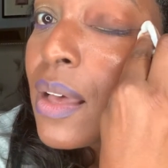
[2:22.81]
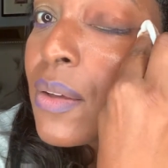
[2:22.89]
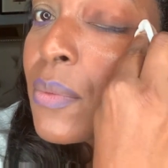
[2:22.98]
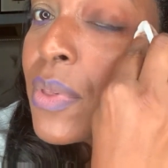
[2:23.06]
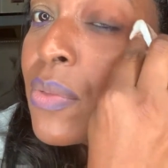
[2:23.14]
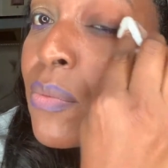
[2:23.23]

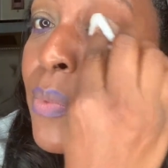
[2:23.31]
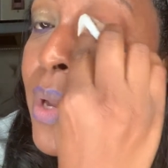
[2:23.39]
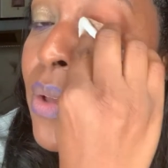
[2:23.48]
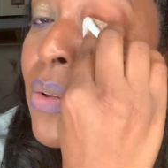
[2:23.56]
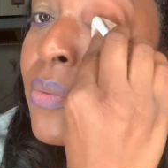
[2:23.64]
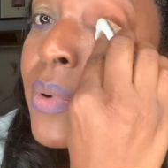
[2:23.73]
with
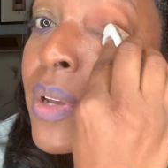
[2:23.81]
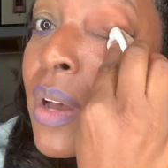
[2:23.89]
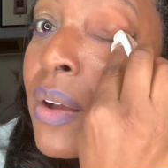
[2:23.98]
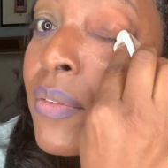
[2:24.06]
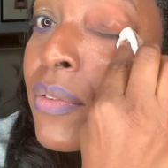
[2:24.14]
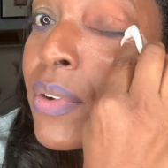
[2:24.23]
wrinkle
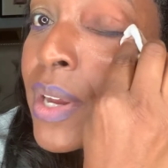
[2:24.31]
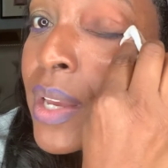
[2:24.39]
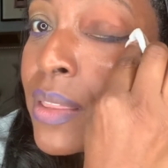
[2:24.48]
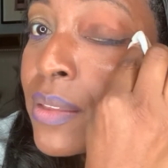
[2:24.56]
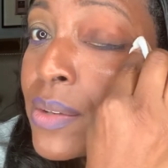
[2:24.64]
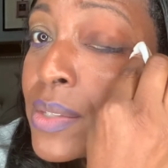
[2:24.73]
recovery.
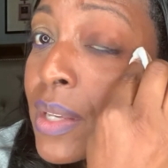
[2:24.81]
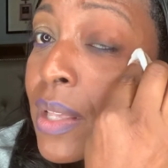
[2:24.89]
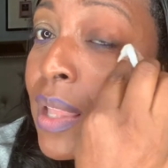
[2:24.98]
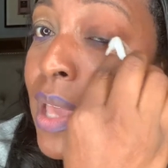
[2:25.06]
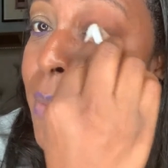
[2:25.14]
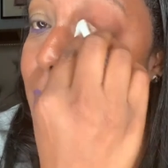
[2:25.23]
There's a
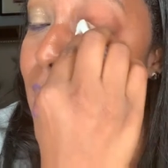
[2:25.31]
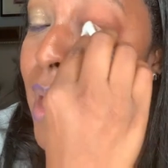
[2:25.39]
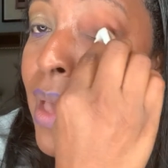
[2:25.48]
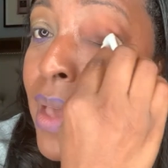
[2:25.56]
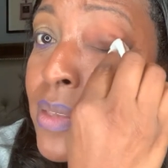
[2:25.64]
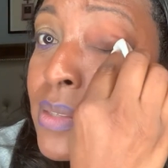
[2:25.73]
clay
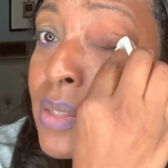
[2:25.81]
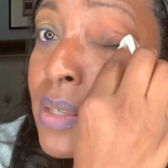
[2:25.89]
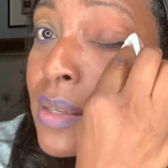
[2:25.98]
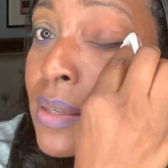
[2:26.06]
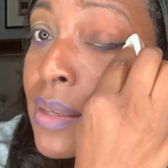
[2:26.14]
mask.